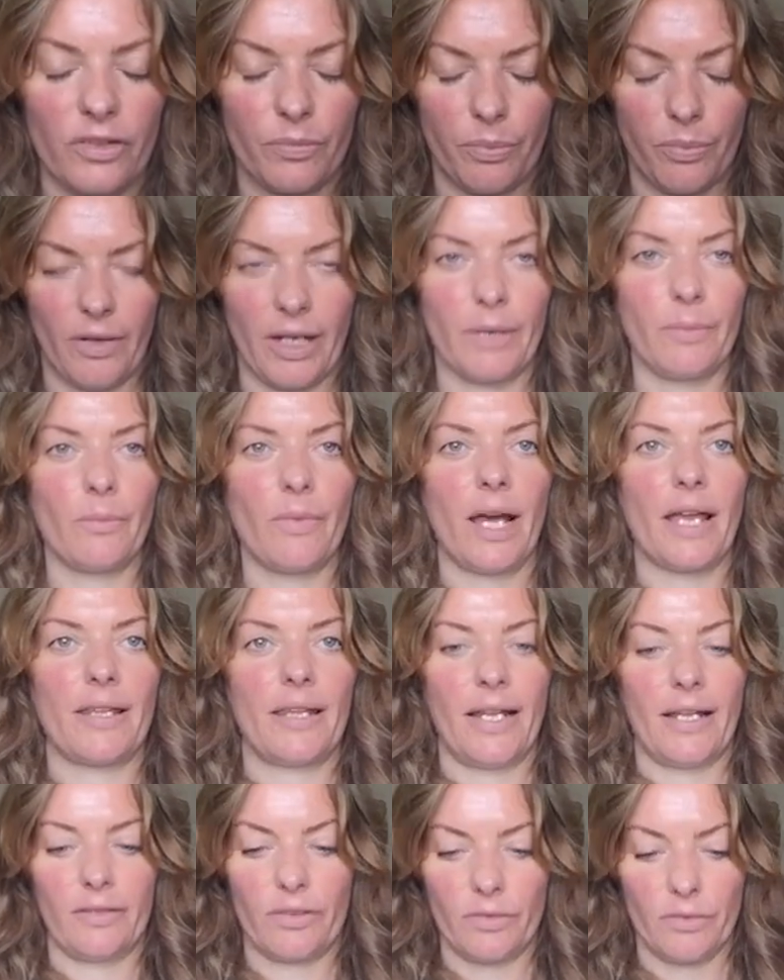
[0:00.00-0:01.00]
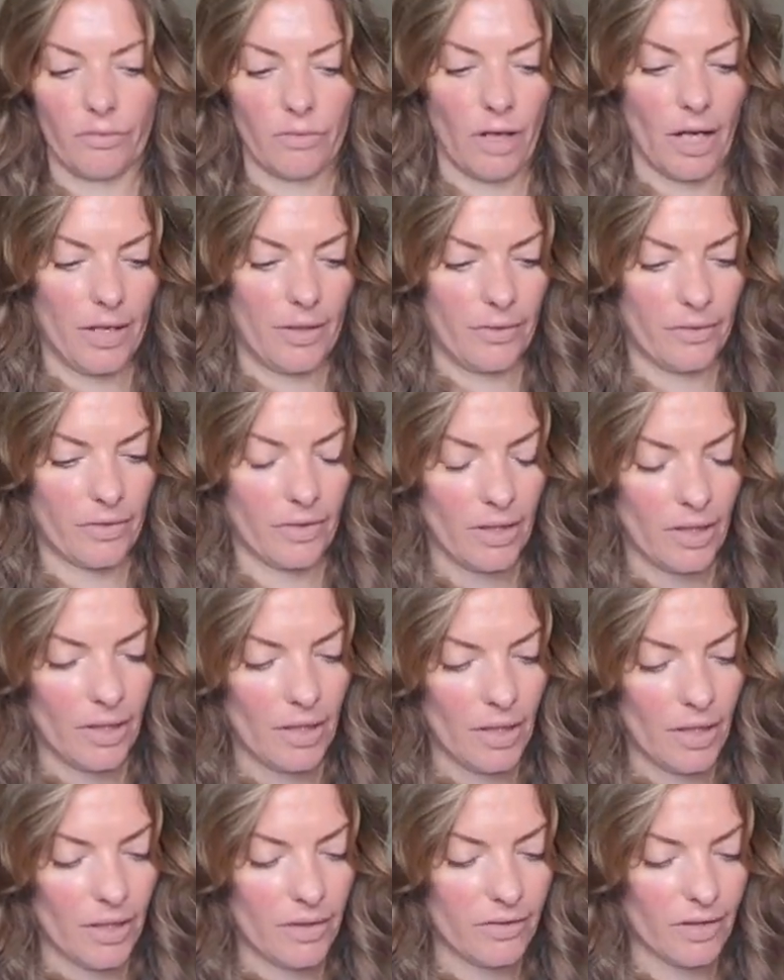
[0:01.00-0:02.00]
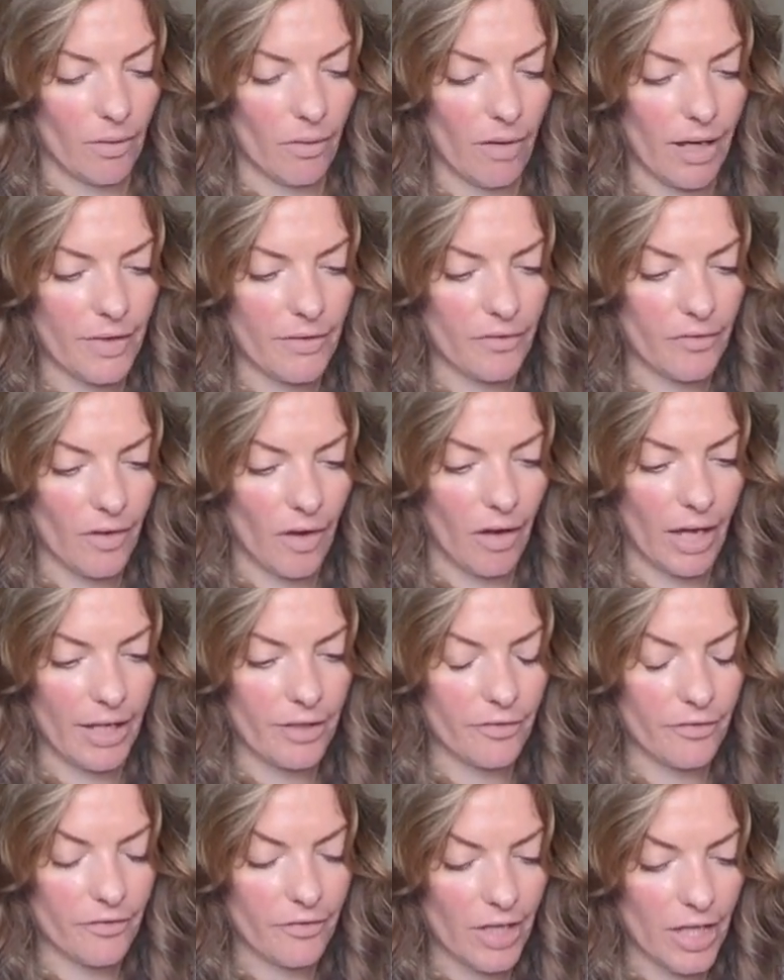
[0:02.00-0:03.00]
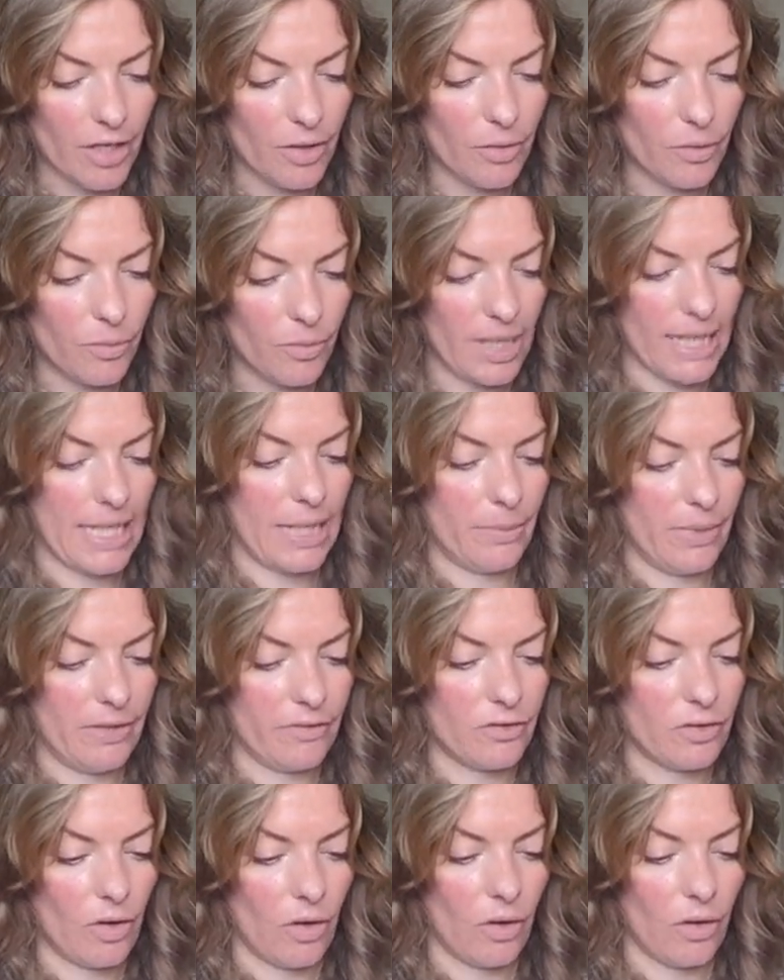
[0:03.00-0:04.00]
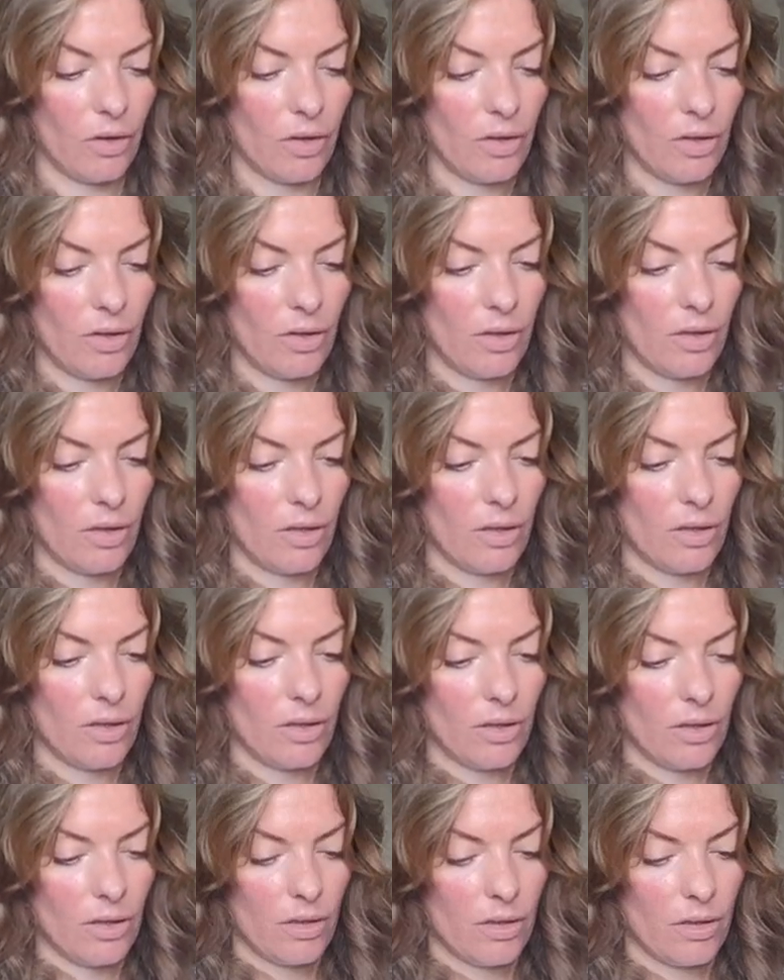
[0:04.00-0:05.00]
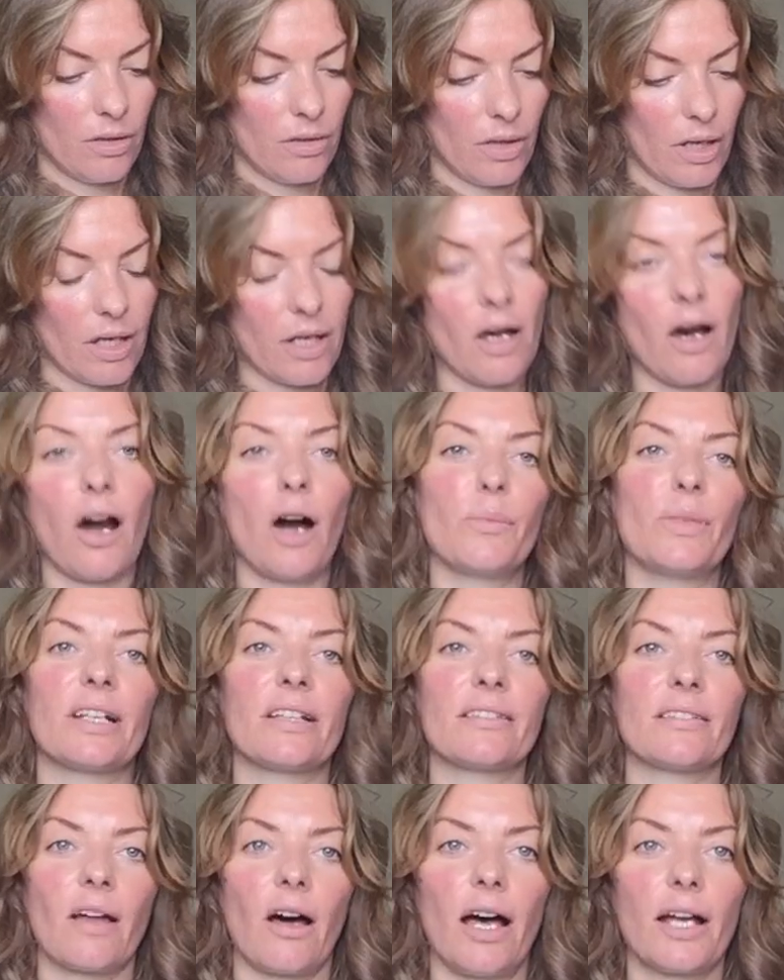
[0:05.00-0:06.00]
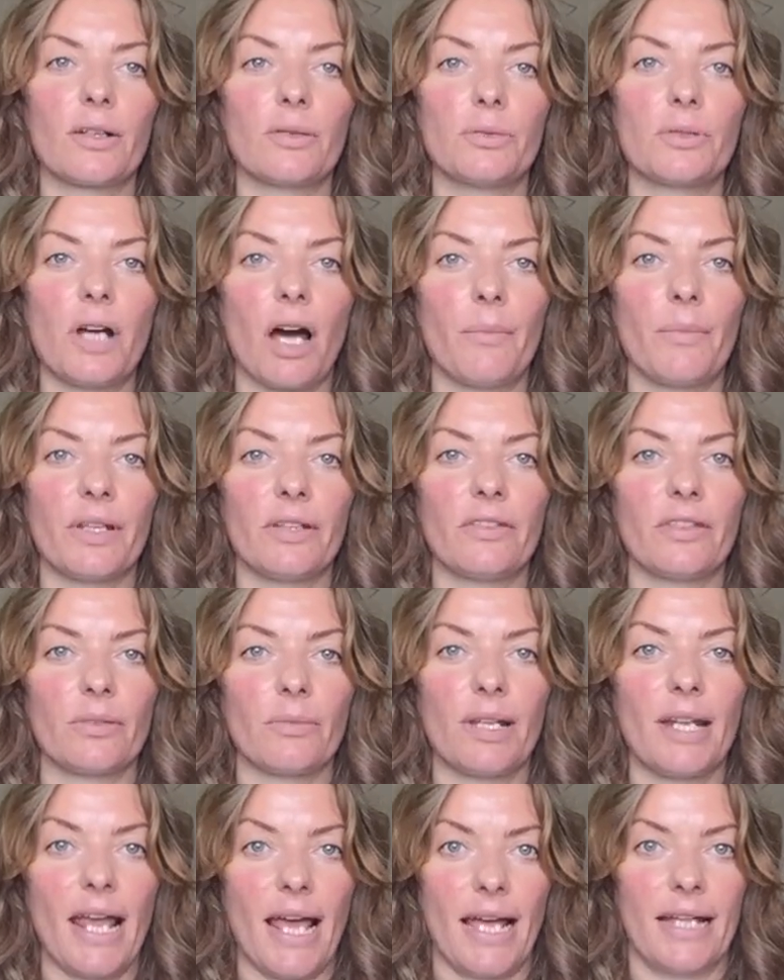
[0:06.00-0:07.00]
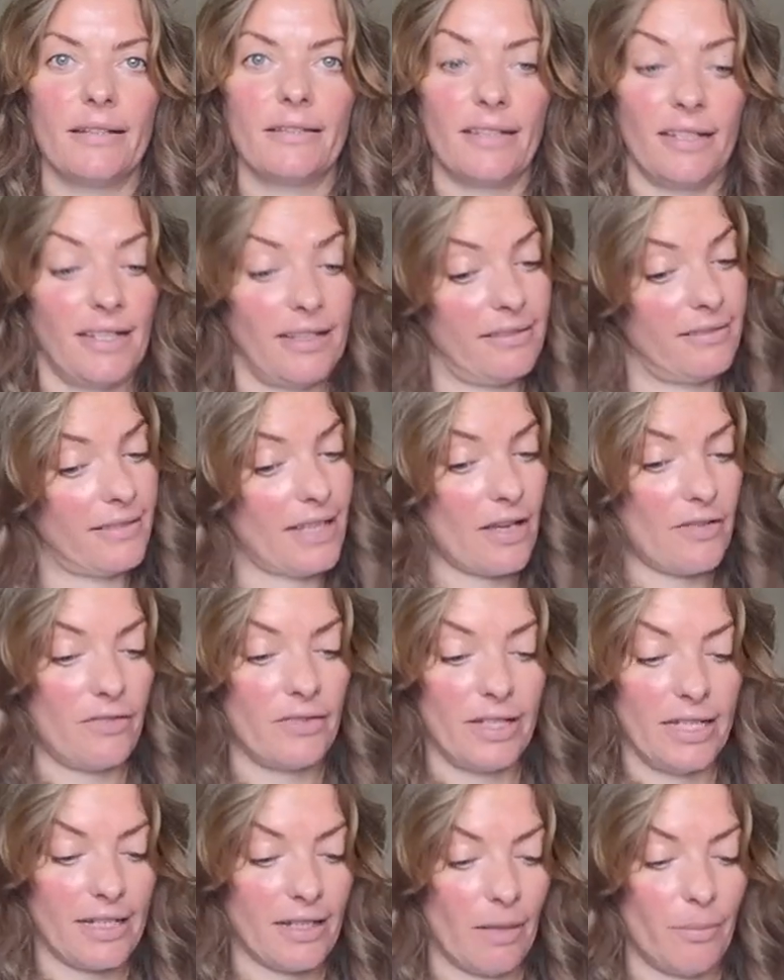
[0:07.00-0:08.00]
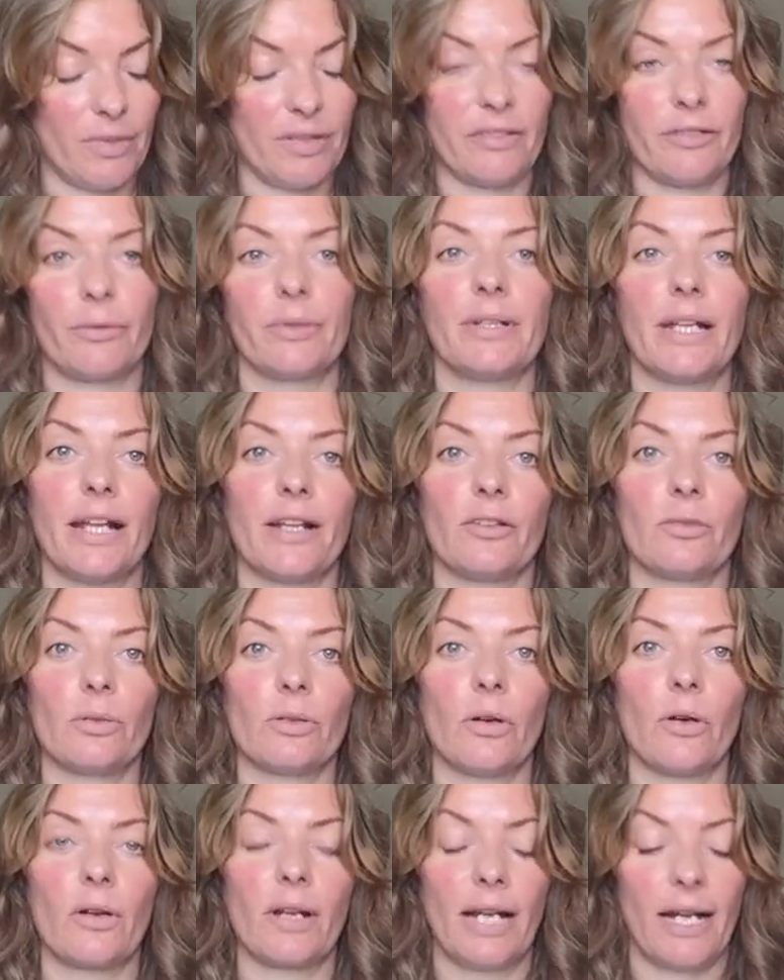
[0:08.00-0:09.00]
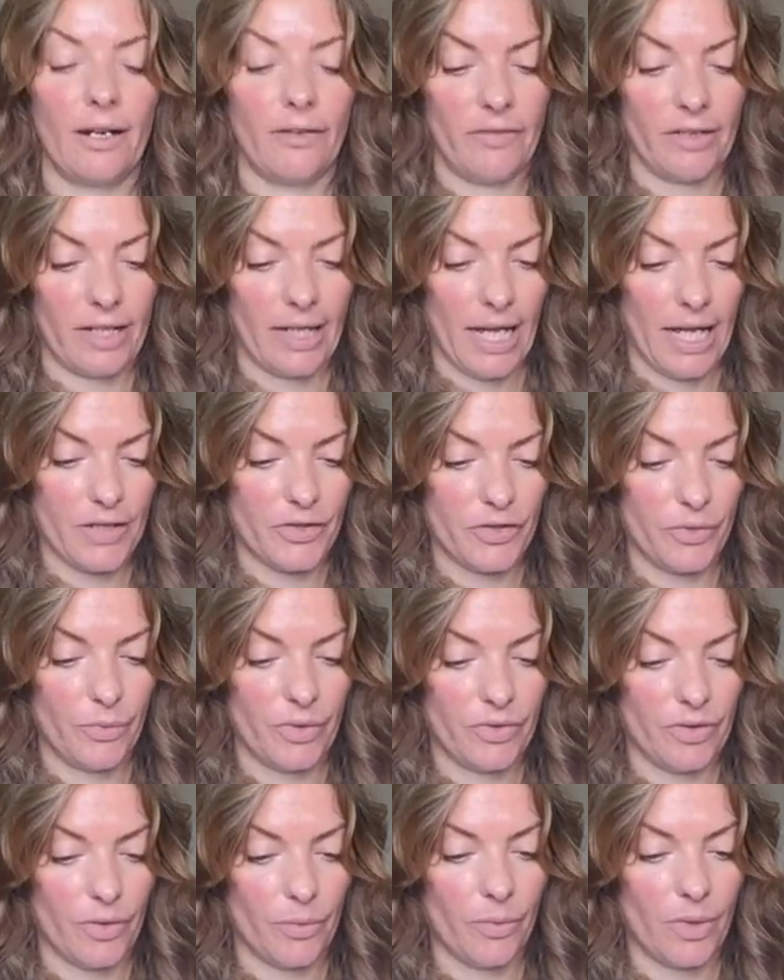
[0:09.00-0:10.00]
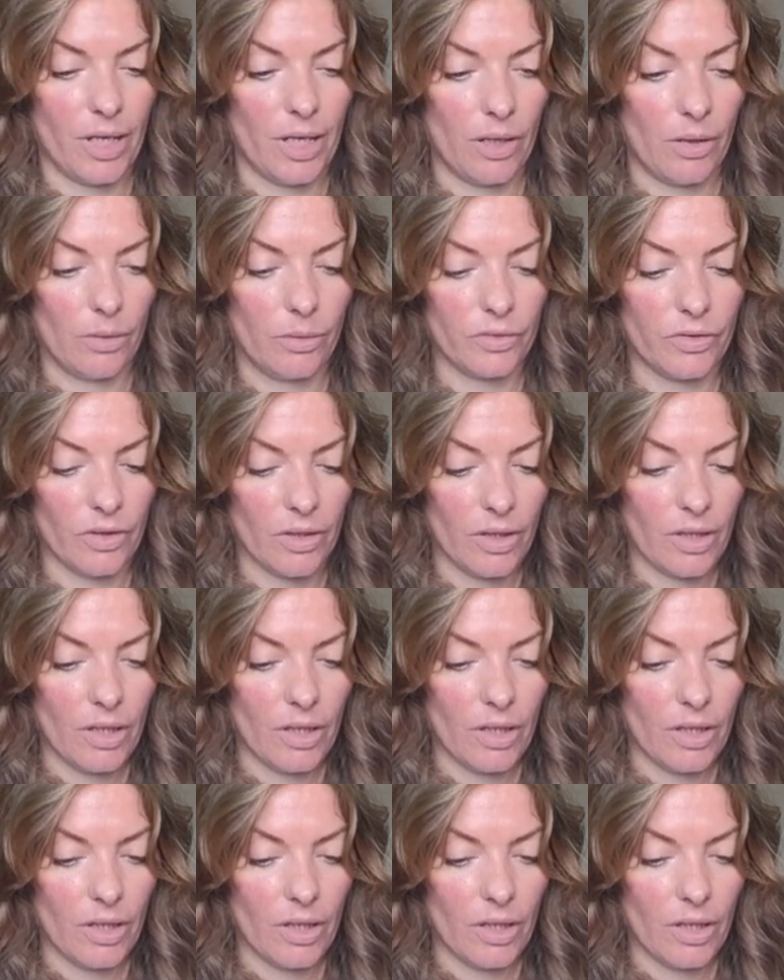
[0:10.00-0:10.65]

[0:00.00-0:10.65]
spring where there's growth. So I feel where we've got a karmic cycle coming to an end, and it's definitely coming to an end because we've got clarification with the world.